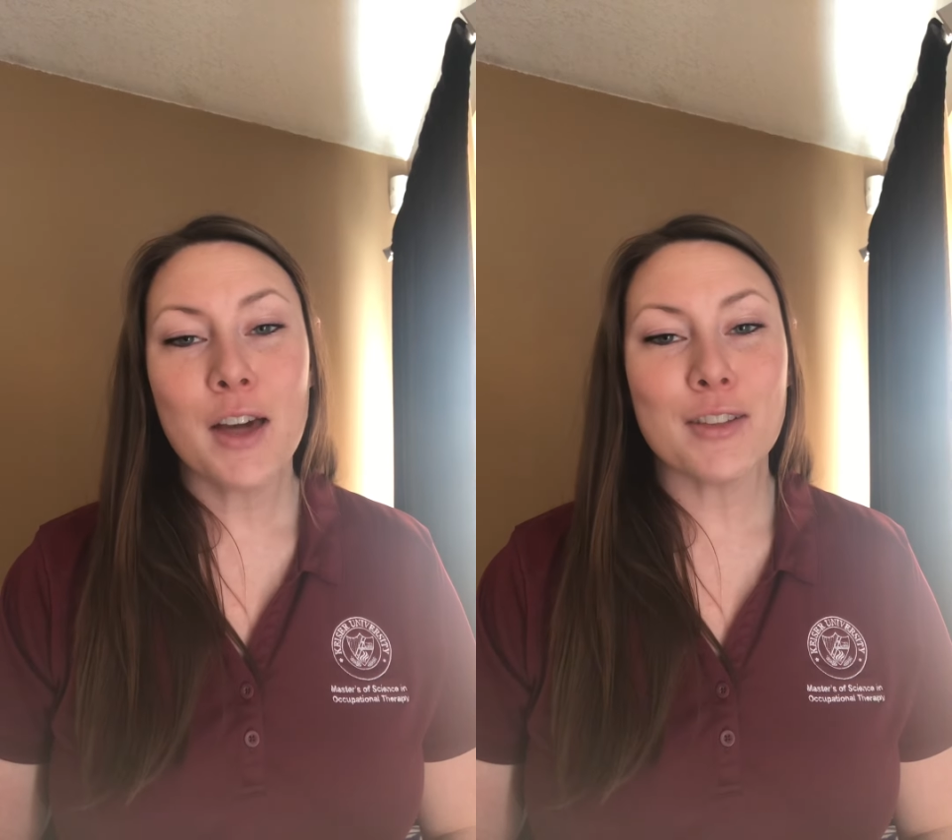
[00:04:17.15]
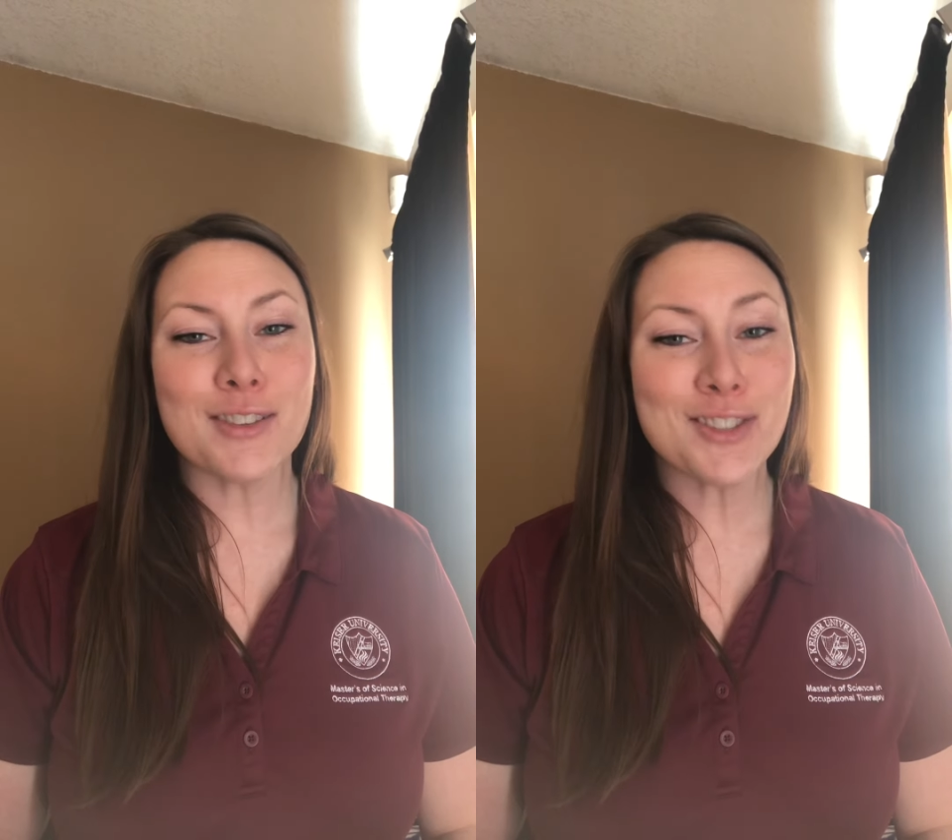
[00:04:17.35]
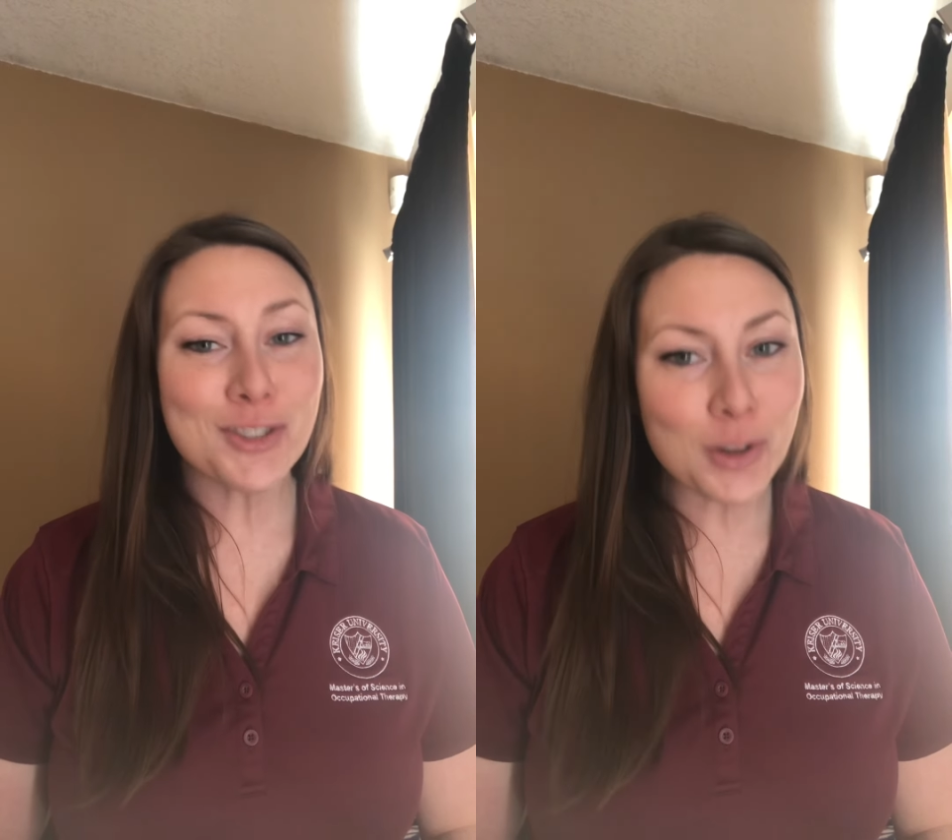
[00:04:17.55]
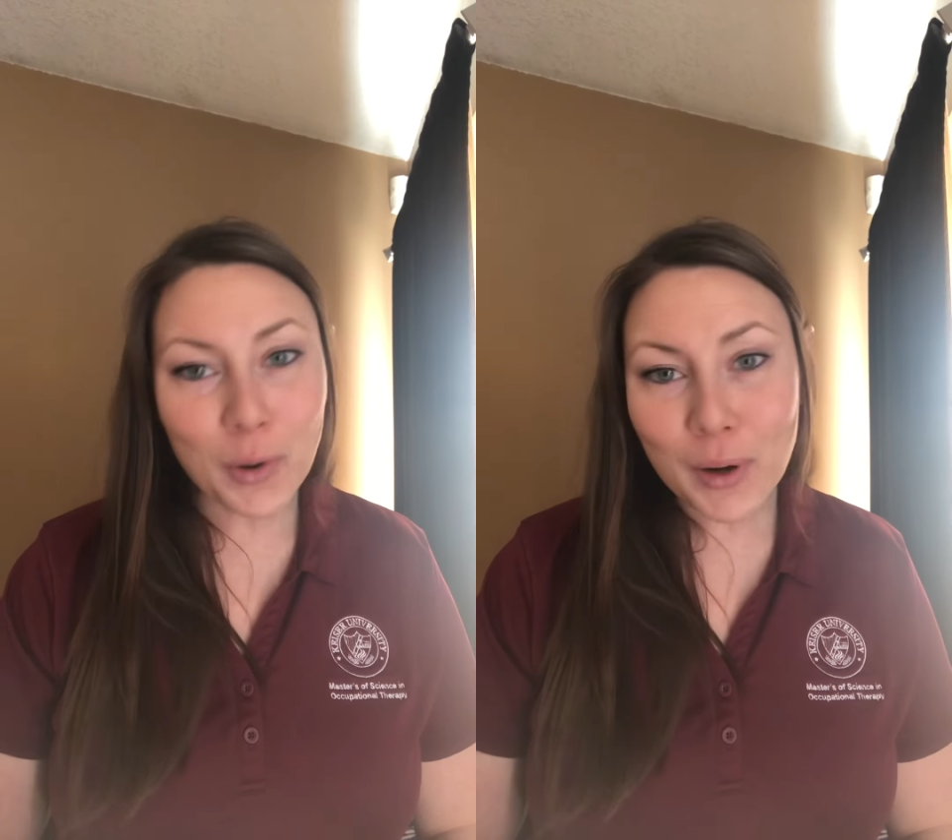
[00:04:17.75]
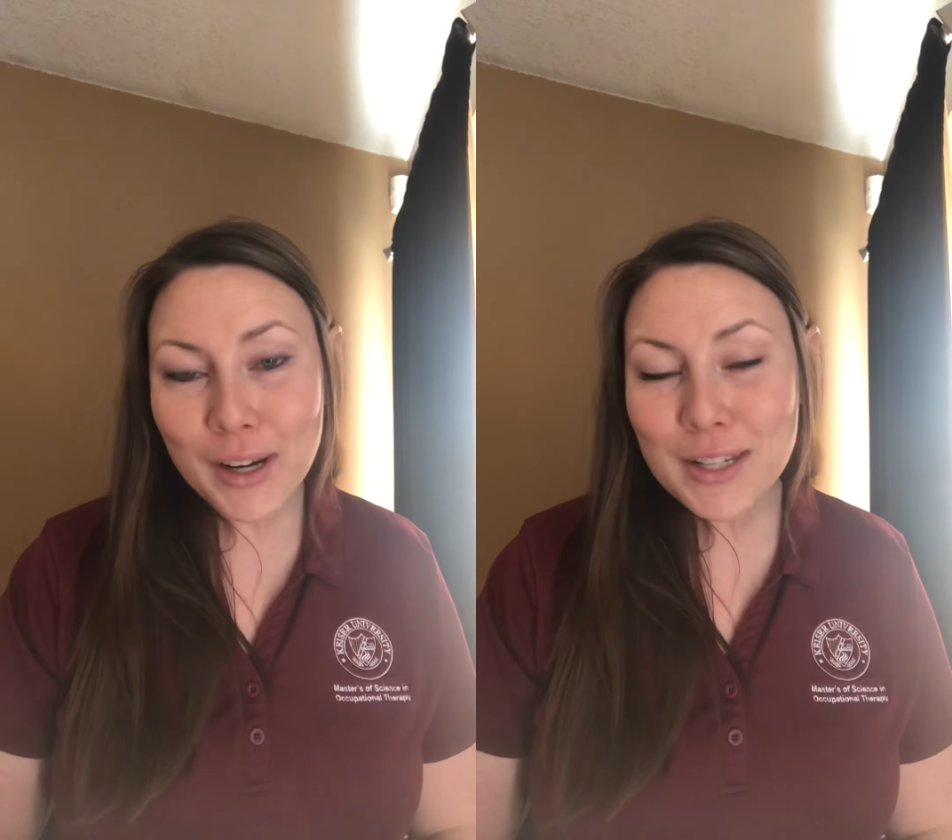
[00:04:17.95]
their
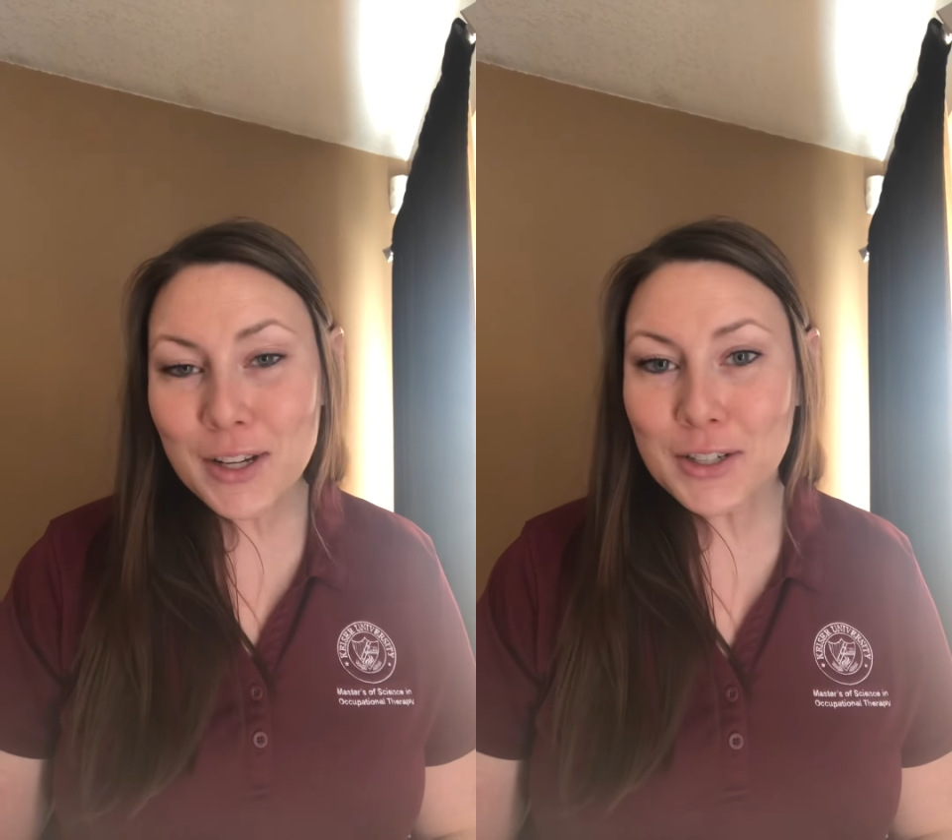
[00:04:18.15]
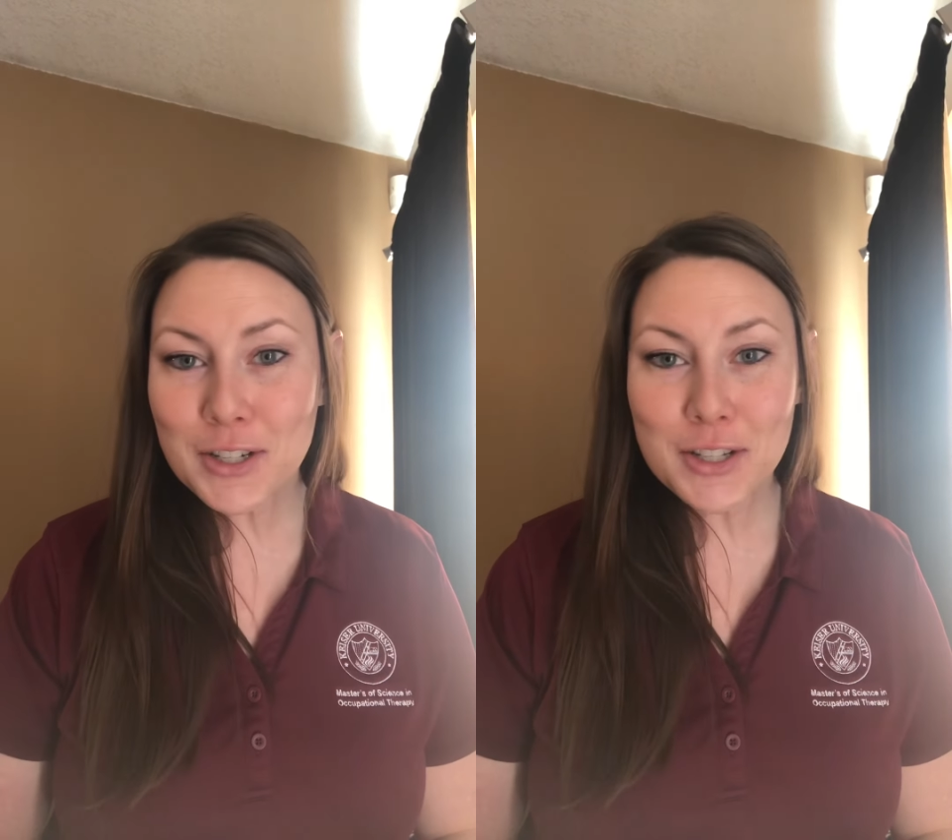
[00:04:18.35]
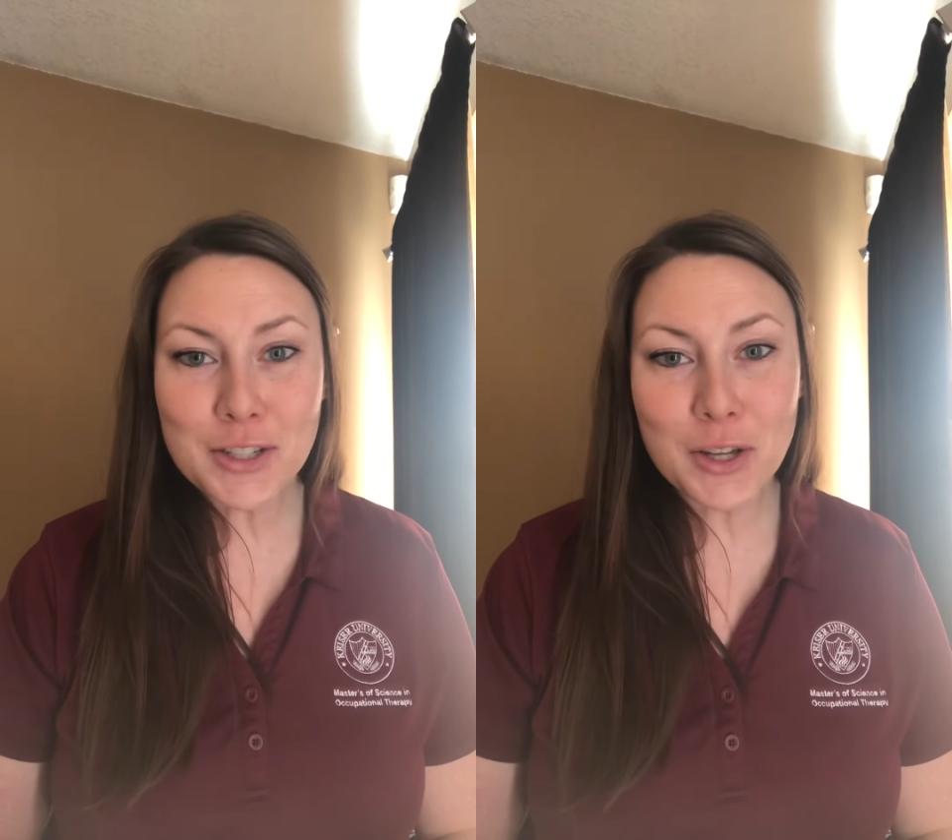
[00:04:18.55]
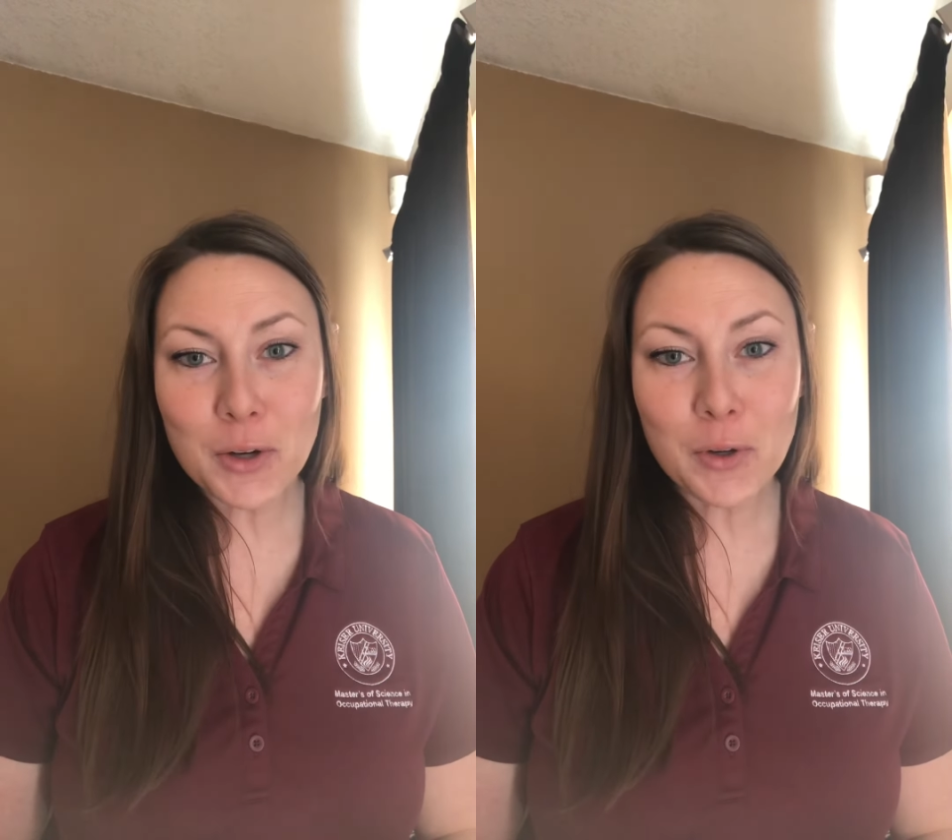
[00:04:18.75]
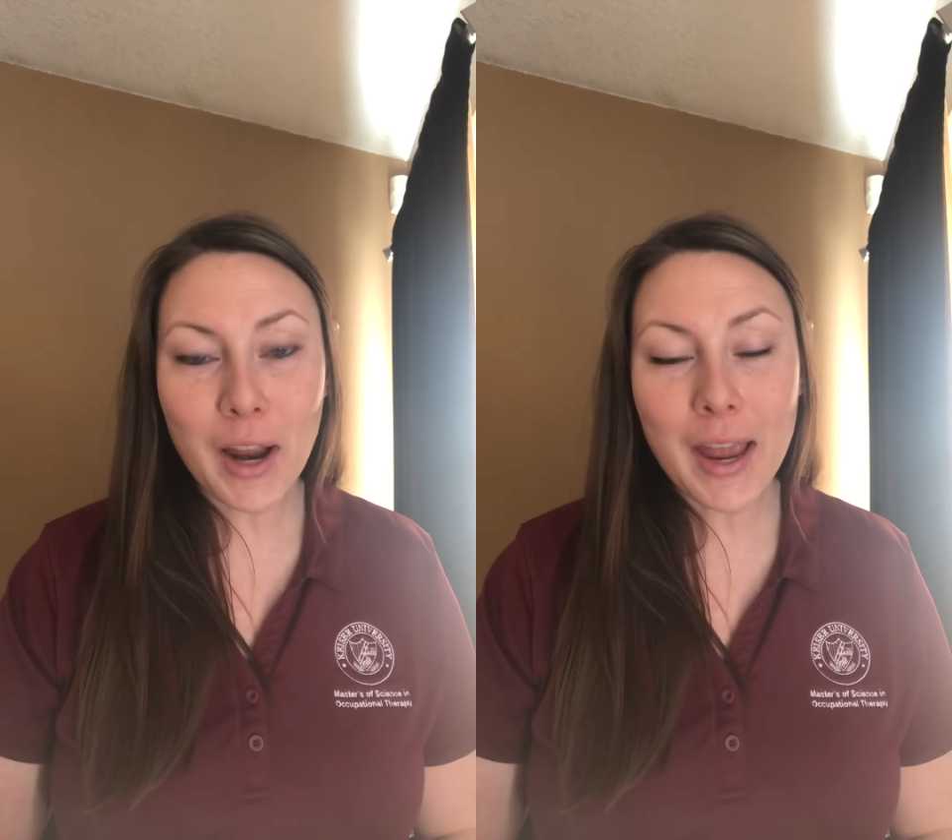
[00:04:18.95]
stories are just so
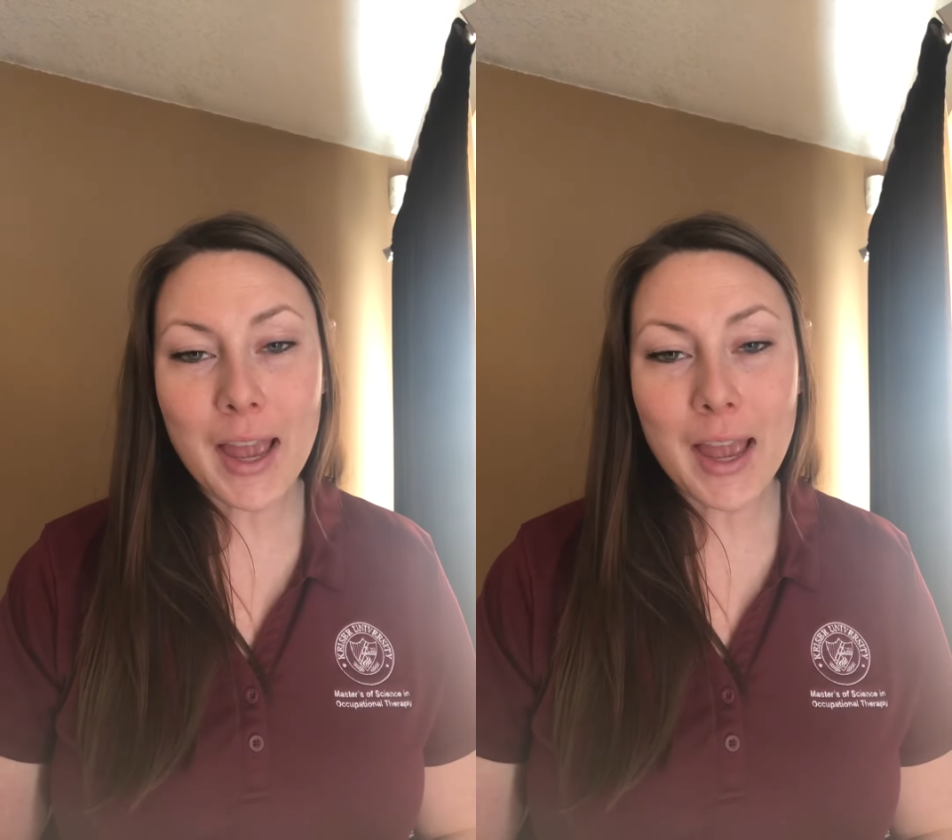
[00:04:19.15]
great,